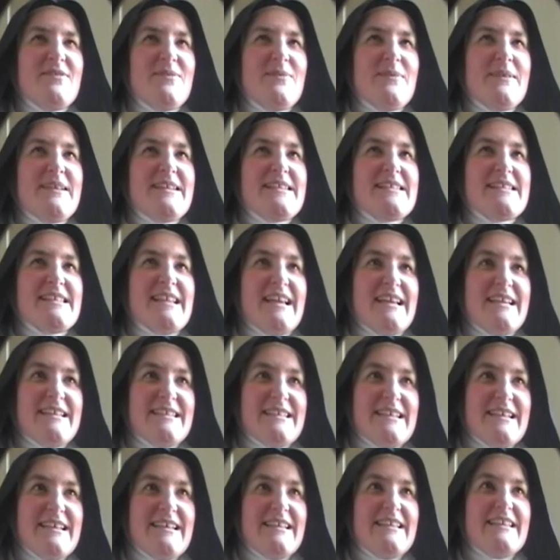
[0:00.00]
weeks
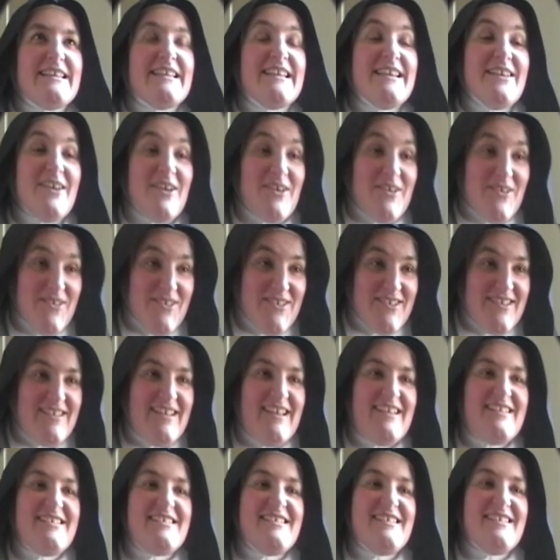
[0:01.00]
later, then I heard, and
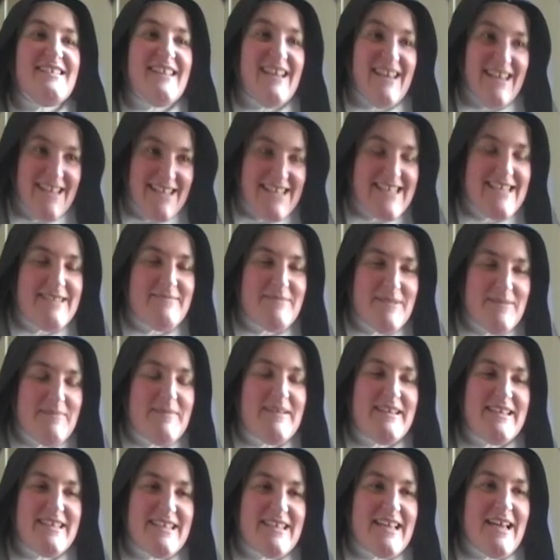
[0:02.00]
they said they'd
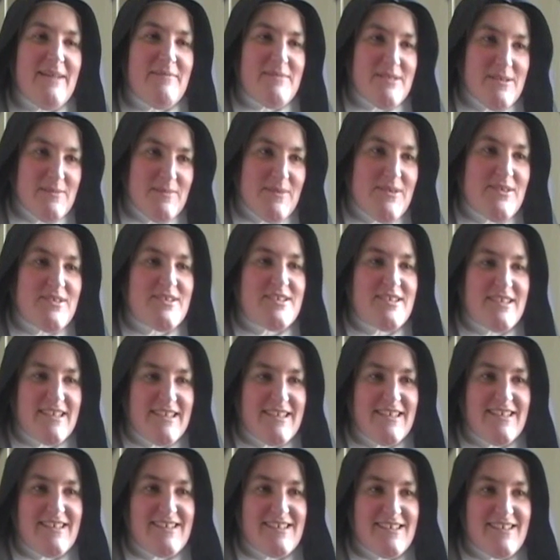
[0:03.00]
accepted me to come as a postulant.